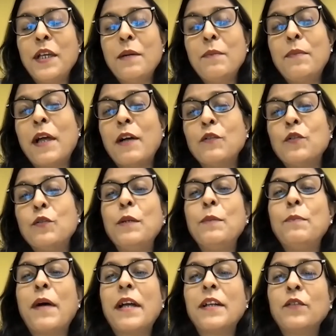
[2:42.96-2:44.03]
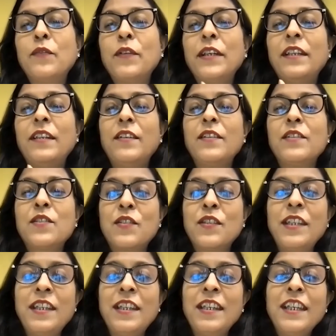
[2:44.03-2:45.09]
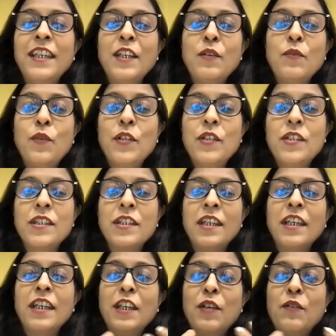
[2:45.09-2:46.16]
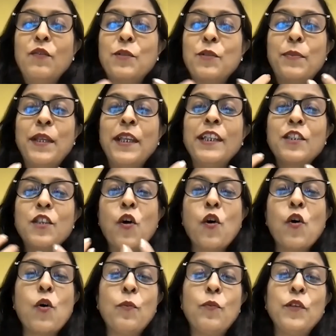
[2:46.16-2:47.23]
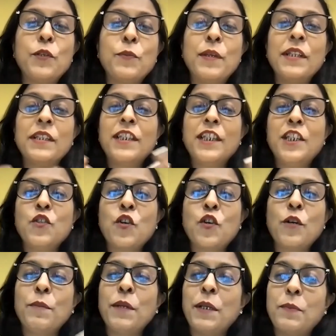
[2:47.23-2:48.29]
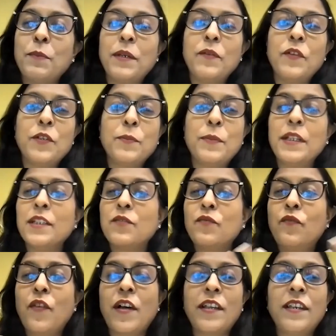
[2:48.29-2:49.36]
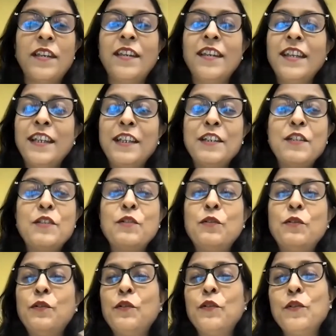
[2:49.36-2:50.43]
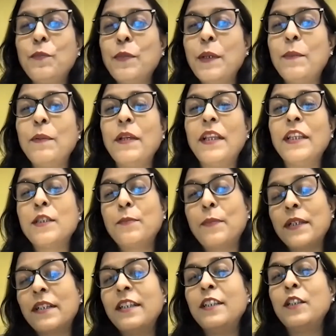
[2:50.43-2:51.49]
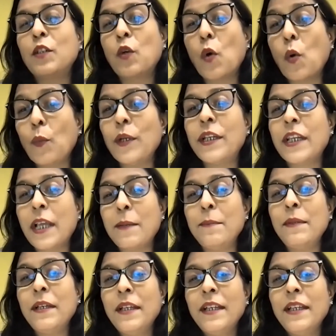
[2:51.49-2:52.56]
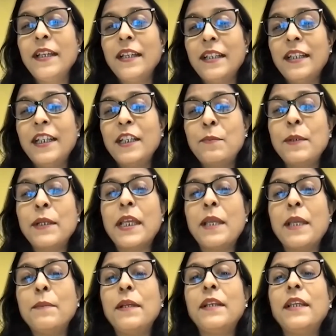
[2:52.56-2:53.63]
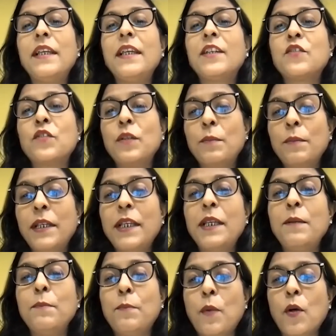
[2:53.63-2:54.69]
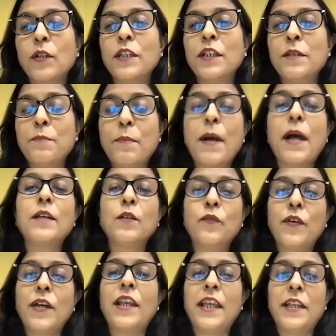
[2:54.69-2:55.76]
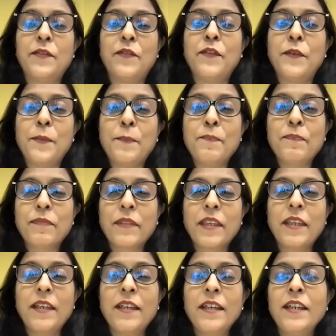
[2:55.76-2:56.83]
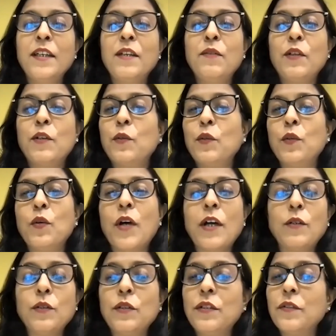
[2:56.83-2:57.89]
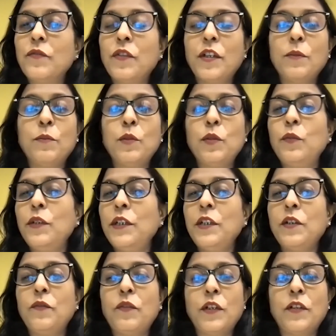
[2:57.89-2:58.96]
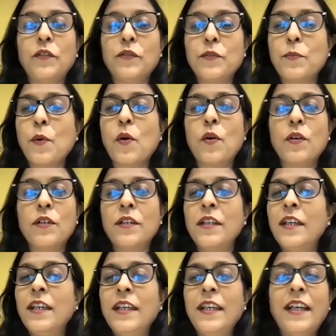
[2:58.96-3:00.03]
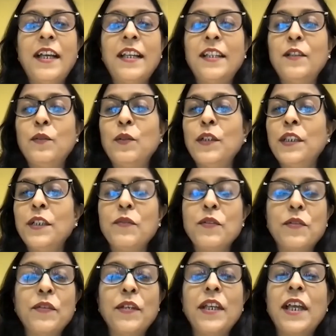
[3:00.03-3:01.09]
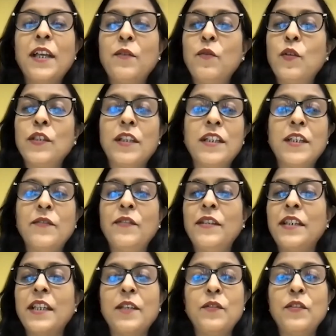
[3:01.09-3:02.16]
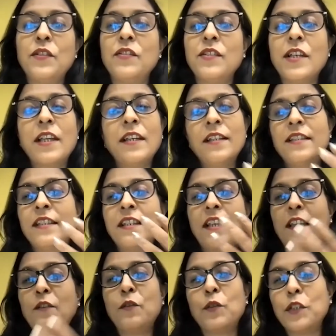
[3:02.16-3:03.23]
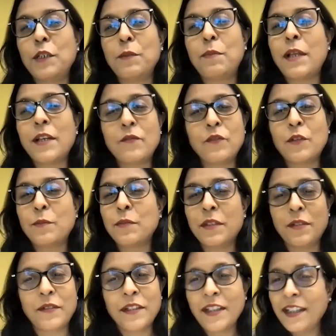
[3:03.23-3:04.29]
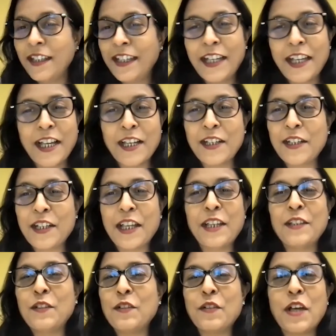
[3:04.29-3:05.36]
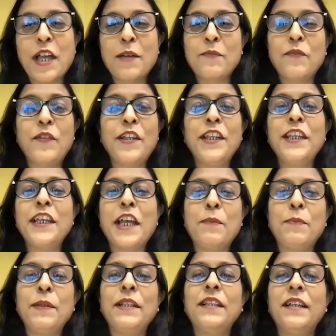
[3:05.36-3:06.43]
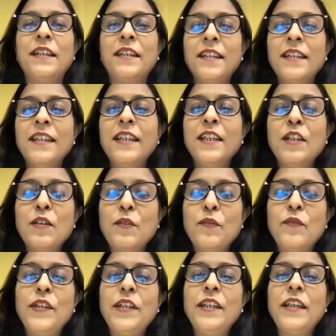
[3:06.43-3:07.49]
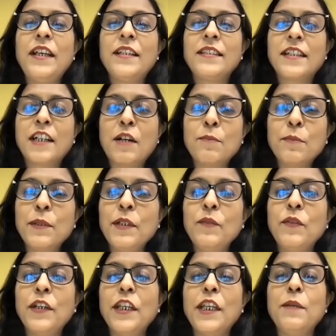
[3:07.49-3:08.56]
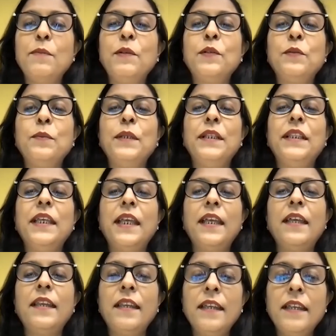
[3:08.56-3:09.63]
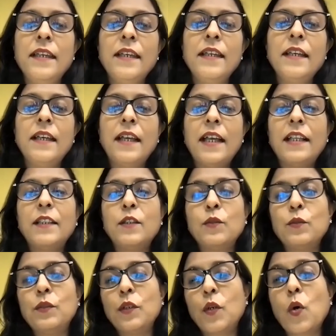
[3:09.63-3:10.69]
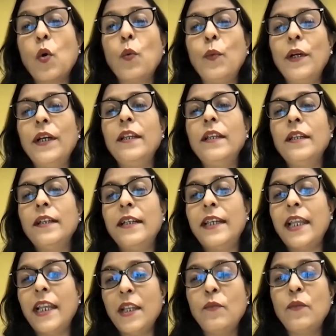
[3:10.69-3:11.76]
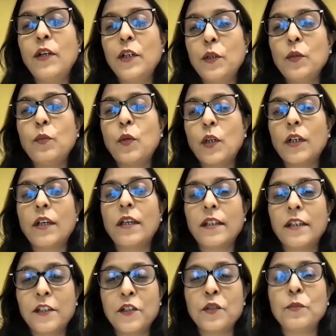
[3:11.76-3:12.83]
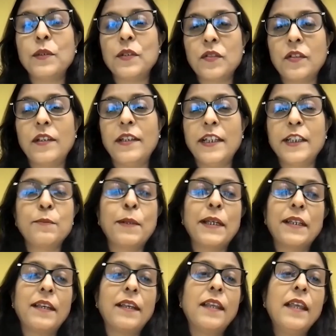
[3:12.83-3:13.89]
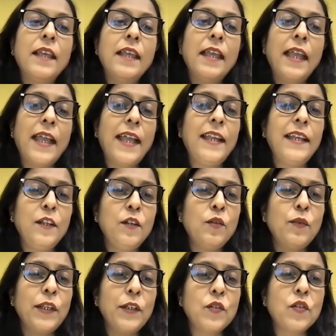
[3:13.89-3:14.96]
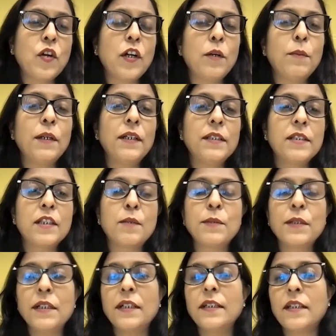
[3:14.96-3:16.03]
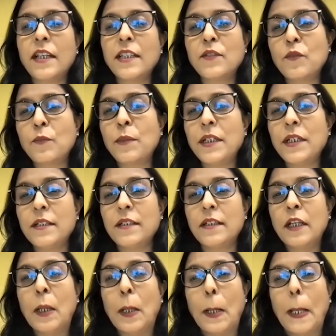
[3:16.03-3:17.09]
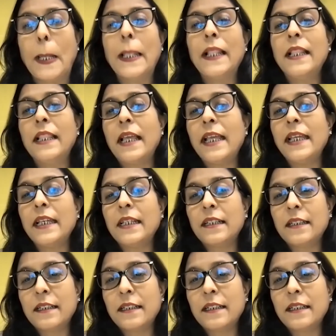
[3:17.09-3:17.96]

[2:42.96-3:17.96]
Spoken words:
to be part of an industry which brings hope, which brings enjoyment, which brings fun to people. And especially in the COVID time, it became an extremely important part of our life. Okay, we couldn't go out for a movie or for a sport, and the only thing which we had was our television channels and our OTT platforms. And I'm very happy that we as a company were able to be there and through the COVID deliver to what our consumers really expected. And when you talk about disruption and transformation, like